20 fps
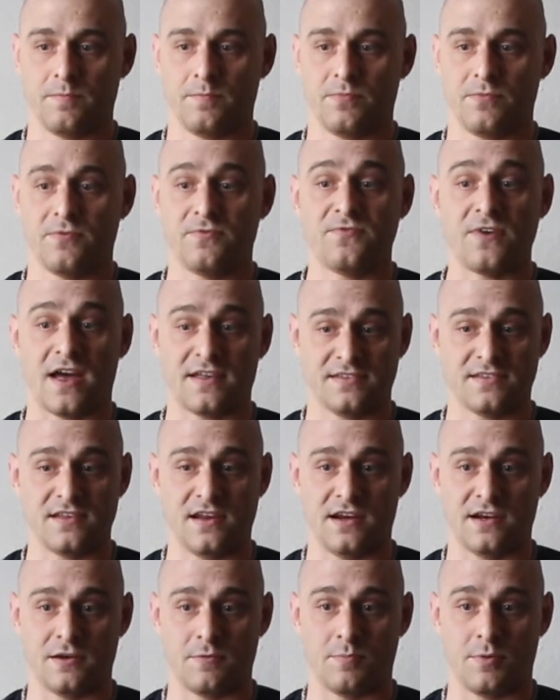
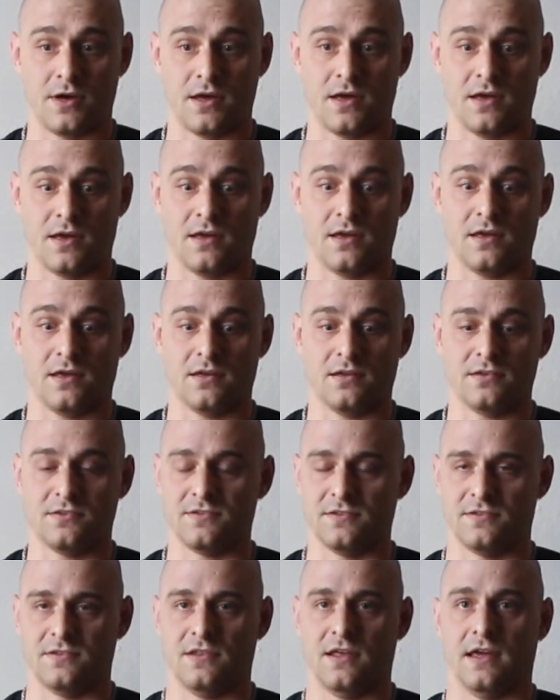fascinated by
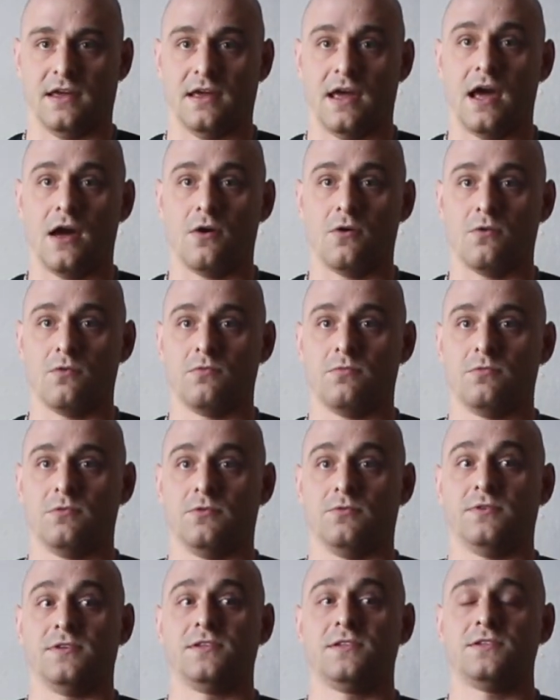just like how it
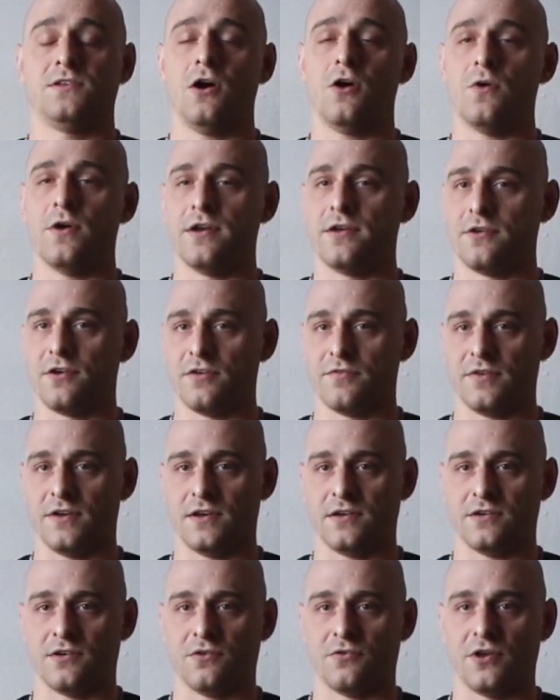was so
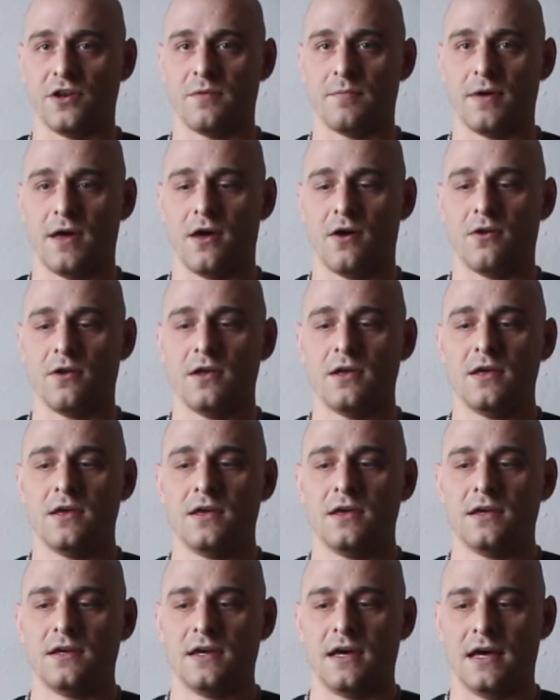unnerving to read about,
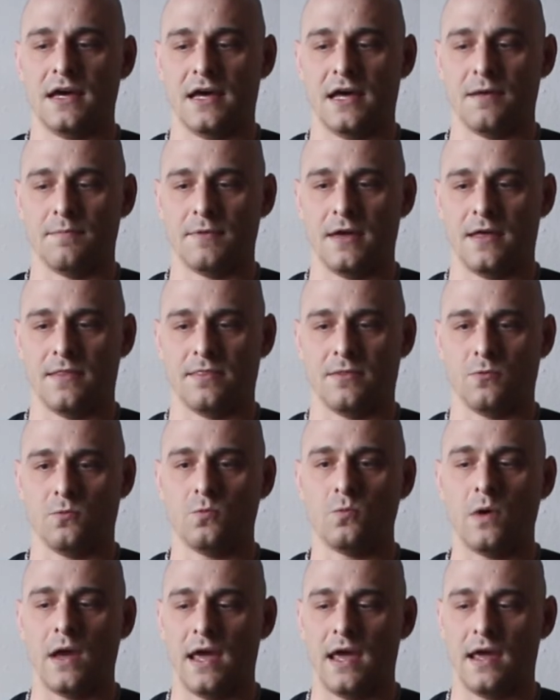and the
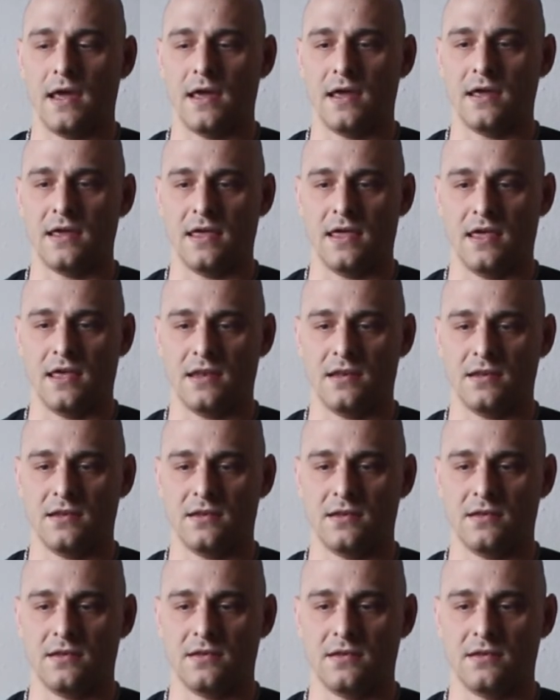way it
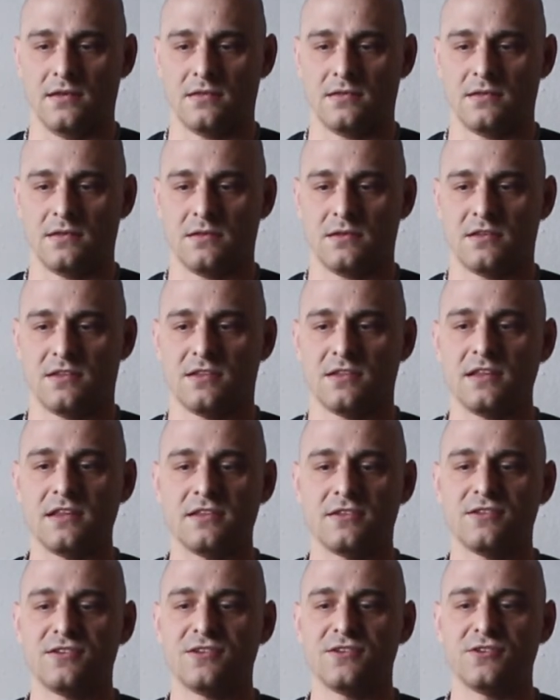
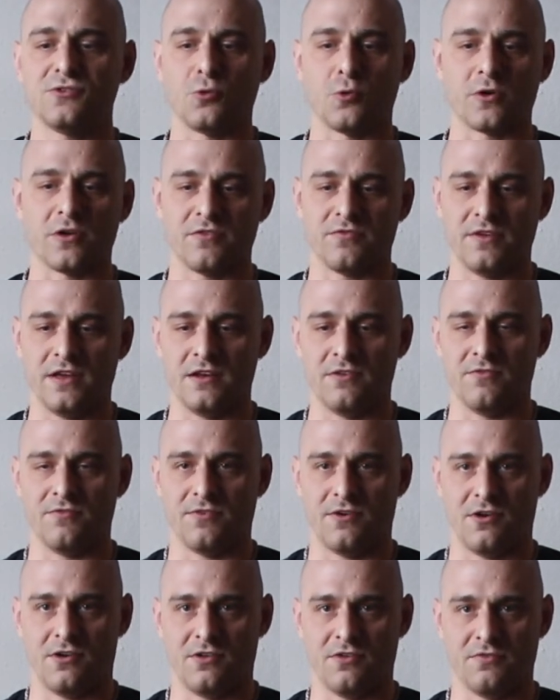sort of
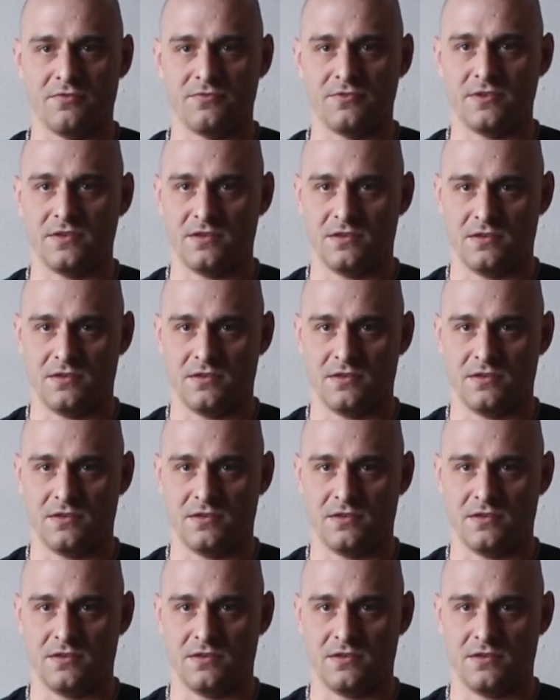involved